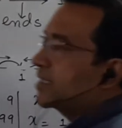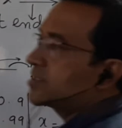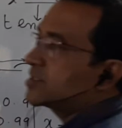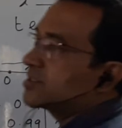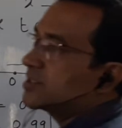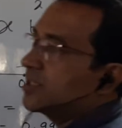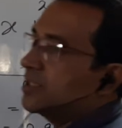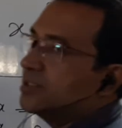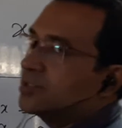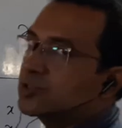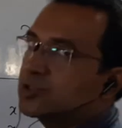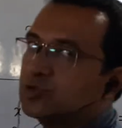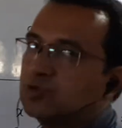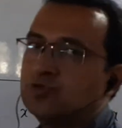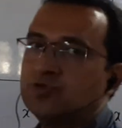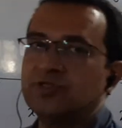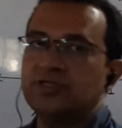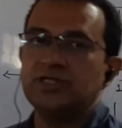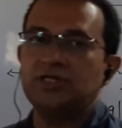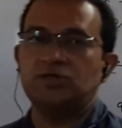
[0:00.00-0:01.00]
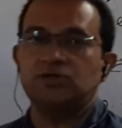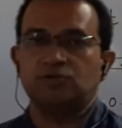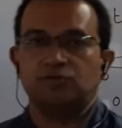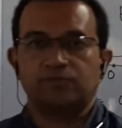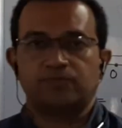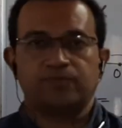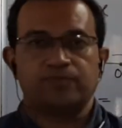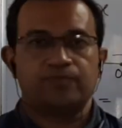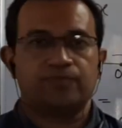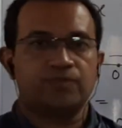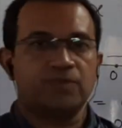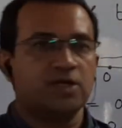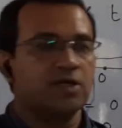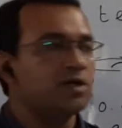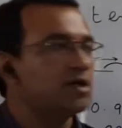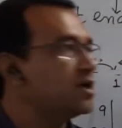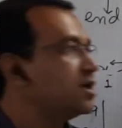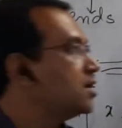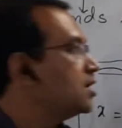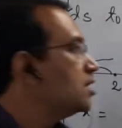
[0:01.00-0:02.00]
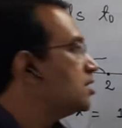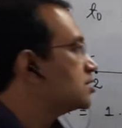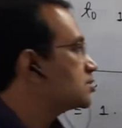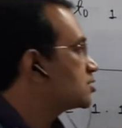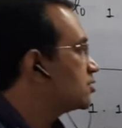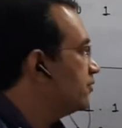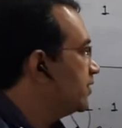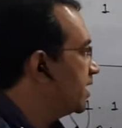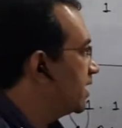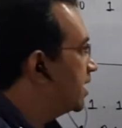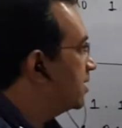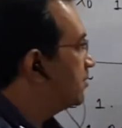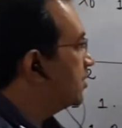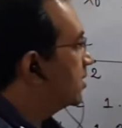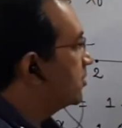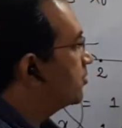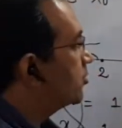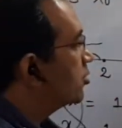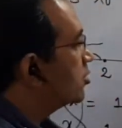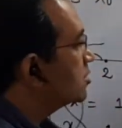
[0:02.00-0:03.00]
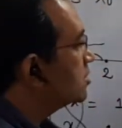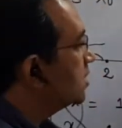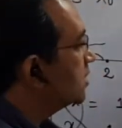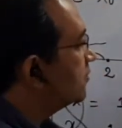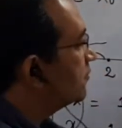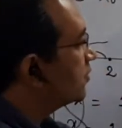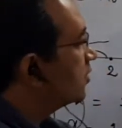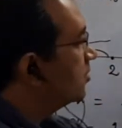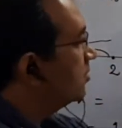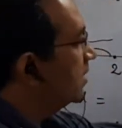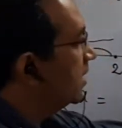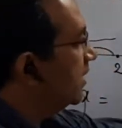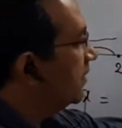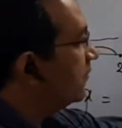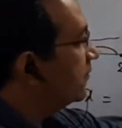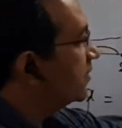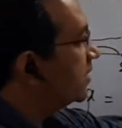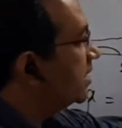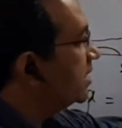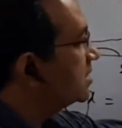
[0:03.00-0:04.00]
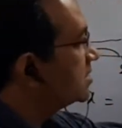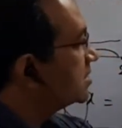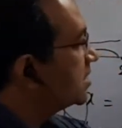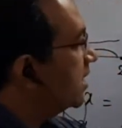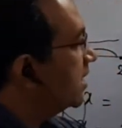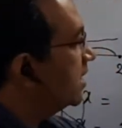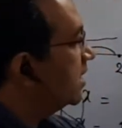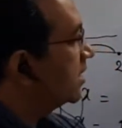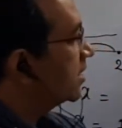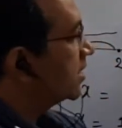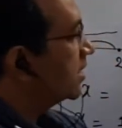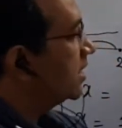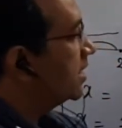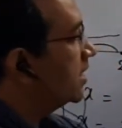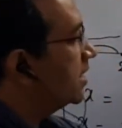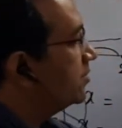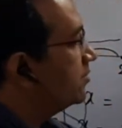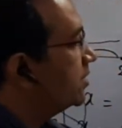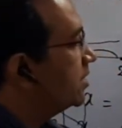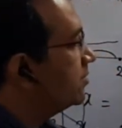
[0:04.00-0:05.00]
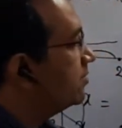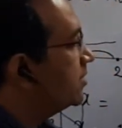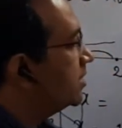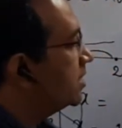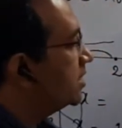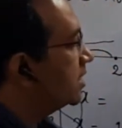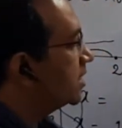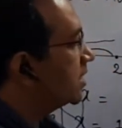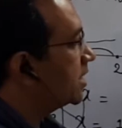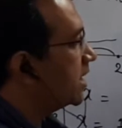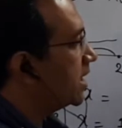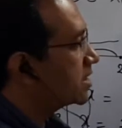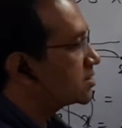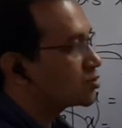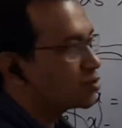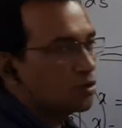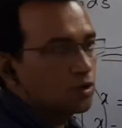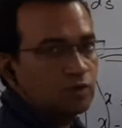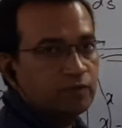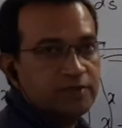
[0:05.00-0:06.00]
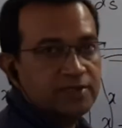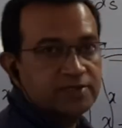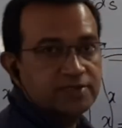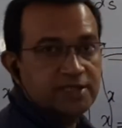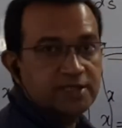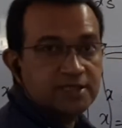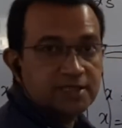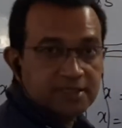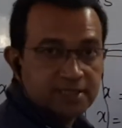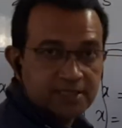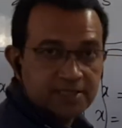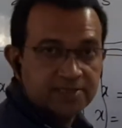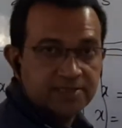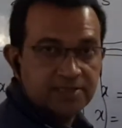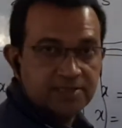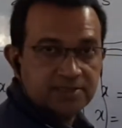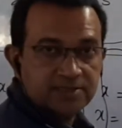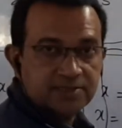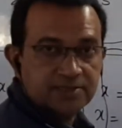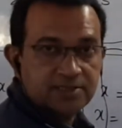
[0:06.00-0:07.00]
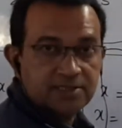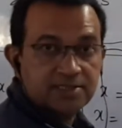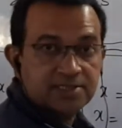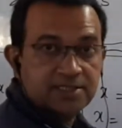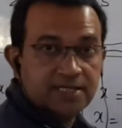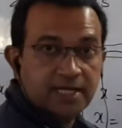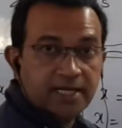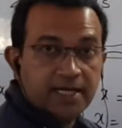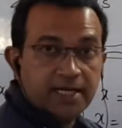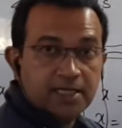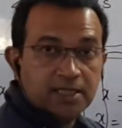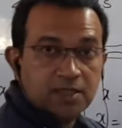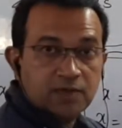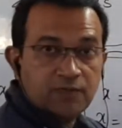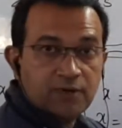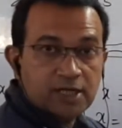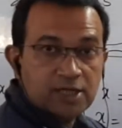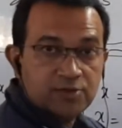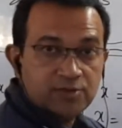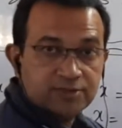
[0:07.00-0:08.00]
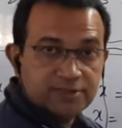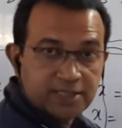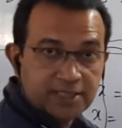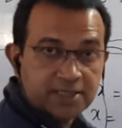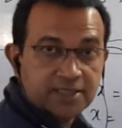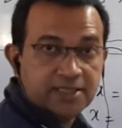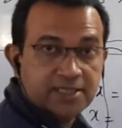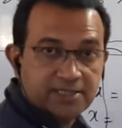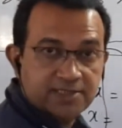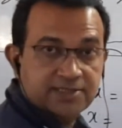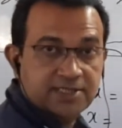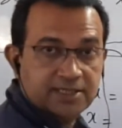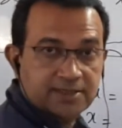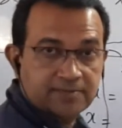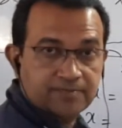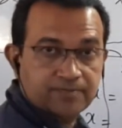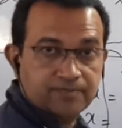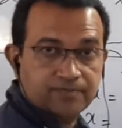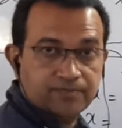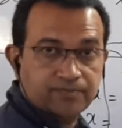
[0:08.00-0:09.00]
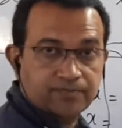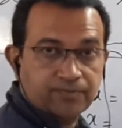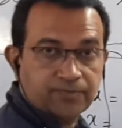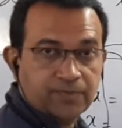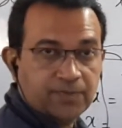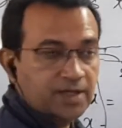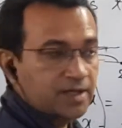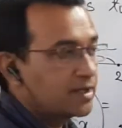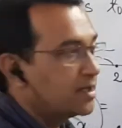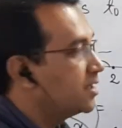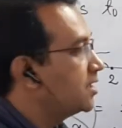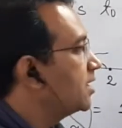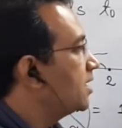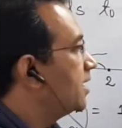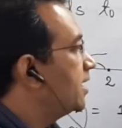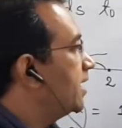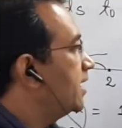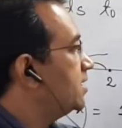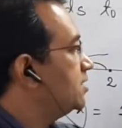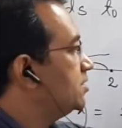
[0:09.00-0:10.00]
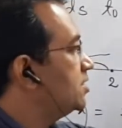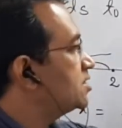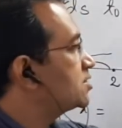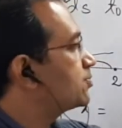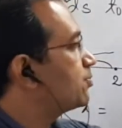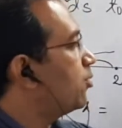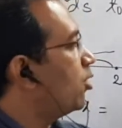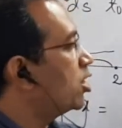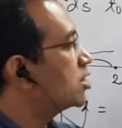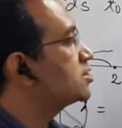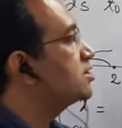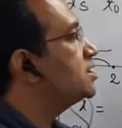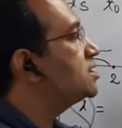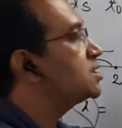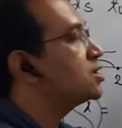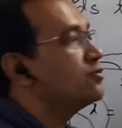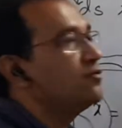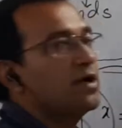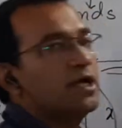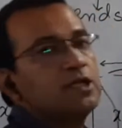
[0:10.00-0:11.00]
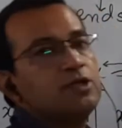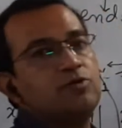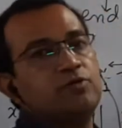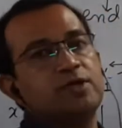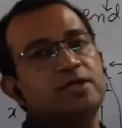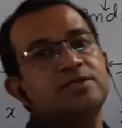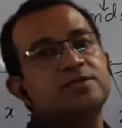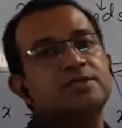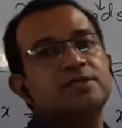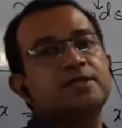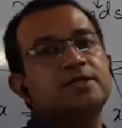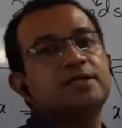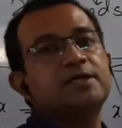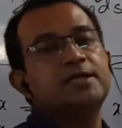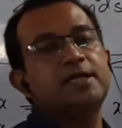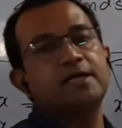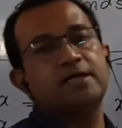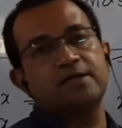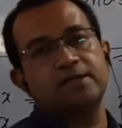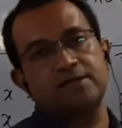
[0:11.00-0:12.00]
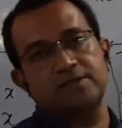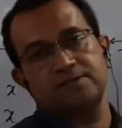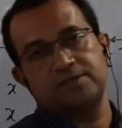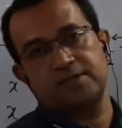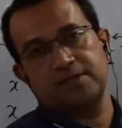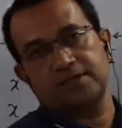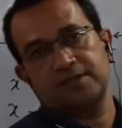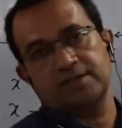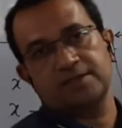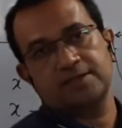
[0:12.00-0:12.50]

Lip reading: x tends to 0. So when I am approaching from left hand side, again I am repeating, x always increases. This negative value is increasing, and this positive value is decreasing.